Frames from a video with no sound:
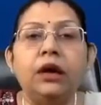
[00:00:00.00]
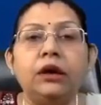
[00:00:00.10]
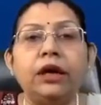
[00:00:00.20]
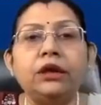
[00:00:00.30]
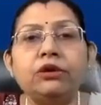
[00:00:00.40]

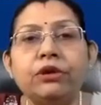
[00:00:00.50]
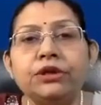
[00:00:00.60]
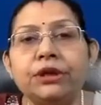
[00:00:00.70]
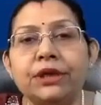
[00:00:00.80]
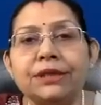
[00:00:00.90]
Now another
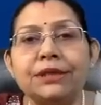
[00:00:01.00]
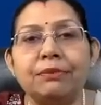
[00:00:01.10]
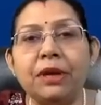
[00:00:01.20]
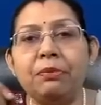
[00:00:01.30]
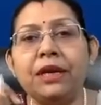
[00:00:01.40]
question is, the
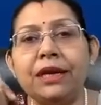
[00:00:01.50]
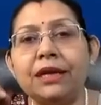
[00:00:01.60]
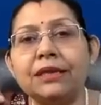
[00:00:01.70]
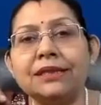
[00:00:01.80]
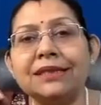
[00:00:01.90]
people
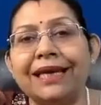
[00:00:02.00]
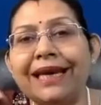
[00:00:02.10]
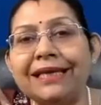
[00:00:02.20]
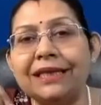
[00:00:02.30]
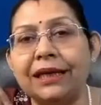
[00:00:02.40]
is
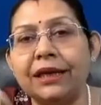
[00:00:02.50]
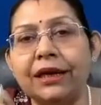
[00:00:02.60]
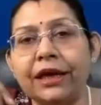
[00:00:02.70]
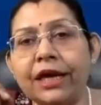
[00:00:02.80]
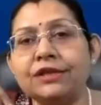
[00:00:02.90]
eating
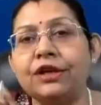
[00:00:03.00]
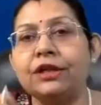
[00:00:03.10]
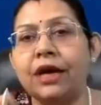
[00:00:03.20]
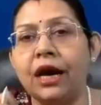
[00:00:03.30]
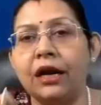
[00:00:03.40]

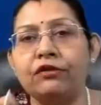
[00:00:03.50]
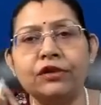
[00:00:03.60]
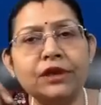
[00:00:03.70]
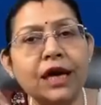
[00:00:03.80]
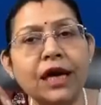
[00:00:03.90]
khesari dal
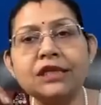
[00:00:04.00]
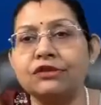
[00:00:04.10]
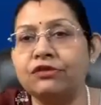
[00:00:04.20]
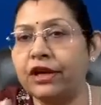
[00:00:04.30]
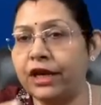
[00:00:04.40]
for the
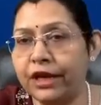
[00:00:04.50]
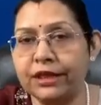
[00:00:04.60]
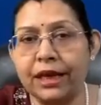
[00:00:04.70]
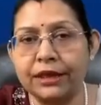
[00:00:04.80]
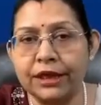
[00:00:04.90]
last 1 year in that